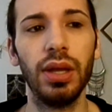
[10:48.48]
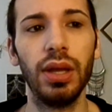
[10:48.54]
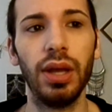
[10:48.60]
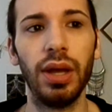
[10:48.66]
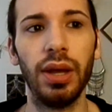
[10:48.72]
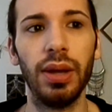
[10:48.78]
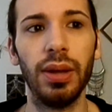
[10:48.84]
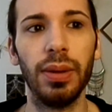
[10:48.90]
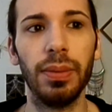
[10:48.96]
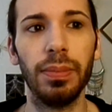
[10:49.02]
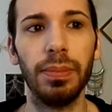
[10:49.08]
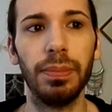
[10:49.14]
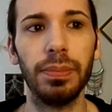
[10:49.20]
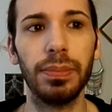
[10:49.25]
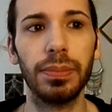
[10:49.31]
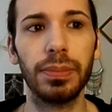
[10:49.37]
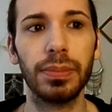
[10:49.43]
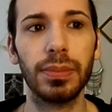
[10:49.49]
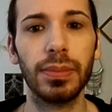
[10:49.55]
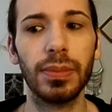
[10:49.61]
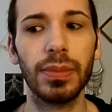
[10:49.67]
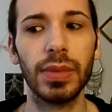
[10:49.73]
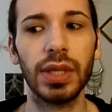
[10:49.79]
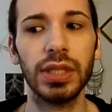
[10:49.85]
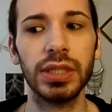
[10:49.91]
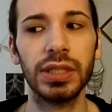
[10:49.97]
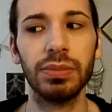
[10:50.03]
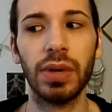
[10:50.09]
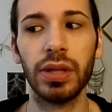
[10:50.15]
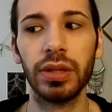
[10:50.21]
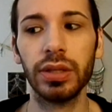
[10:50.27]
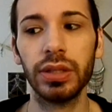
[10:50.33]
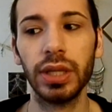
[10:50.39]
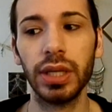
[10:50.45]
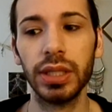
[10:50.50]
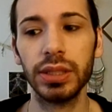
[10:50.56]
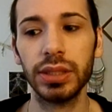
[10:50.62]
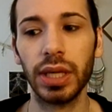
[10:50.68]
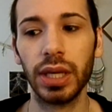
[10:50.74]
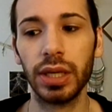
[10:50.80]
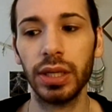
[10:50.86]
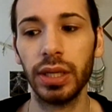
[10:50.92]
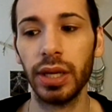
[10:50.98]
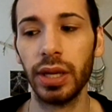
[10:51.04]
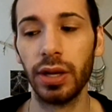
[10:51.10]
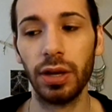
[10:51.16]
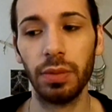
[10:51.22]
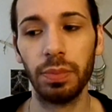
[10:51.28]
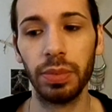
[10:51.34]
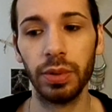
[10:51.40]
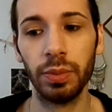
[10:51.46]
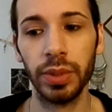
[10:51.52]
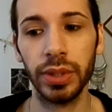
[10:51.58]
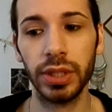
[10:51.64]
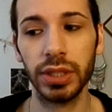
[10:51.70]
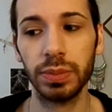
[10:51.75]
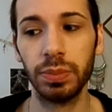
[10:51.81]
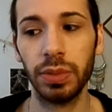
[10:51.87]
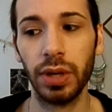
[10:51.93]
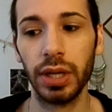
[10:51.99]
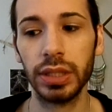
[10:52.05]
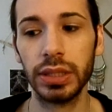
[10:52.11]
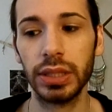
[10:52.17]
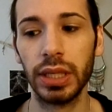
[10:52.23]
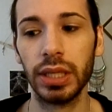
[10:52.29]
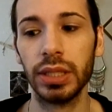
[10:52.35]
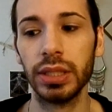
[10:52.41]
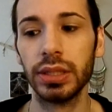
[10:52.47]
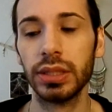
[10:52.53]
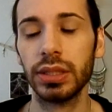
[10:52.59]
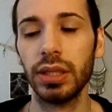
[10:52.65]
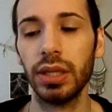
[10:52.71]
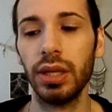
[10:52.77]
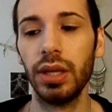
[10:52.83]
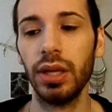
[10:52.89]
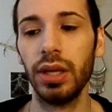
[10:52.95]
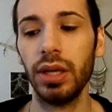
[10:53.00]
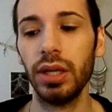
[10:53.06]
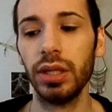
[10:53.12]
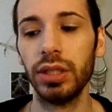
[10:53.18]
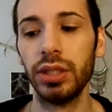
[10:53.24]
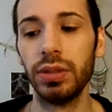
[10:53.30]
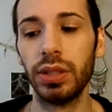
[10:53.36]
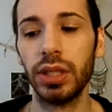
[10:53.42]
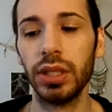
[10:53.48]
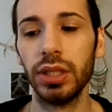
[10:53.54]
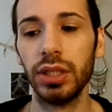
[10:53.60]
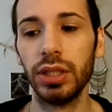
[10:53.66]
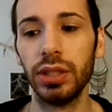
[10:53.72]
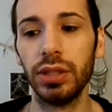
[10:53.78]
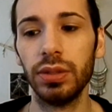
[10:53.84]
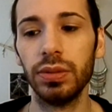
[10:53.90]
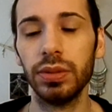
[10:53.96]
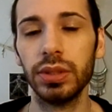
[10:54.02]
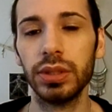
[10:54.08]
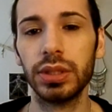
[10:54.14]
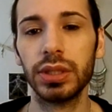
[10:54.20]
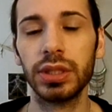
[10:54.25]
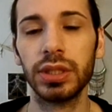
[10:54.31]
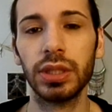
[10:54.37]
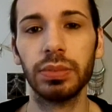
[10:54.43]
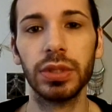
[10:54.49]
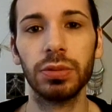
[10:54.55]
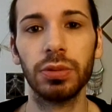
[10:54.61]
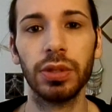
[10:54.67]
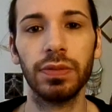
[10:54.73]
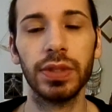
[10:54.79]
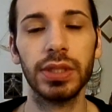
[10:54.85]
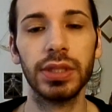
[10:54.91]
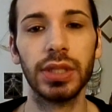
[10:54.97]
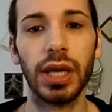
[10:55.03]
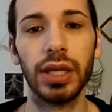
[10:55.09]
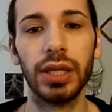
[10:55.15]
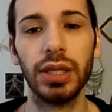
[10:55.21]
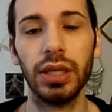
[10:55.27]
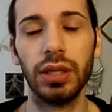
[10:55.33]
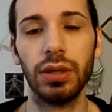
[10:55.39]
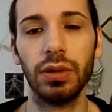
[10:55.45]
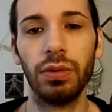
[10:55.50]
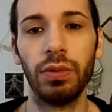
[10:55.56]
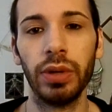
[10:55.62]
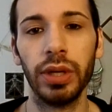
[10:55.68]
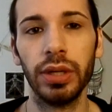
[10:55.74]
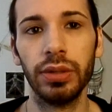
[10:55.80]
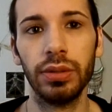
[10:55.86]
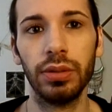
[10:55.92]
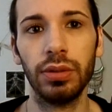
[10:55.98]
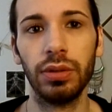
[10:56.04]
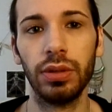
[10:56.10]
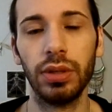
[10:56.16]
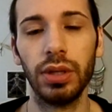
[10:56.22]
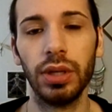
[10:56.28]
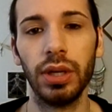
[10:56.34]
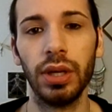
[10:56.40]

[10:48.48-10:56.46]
Some other things that could help with this process: you can use some sort of a psychic oil,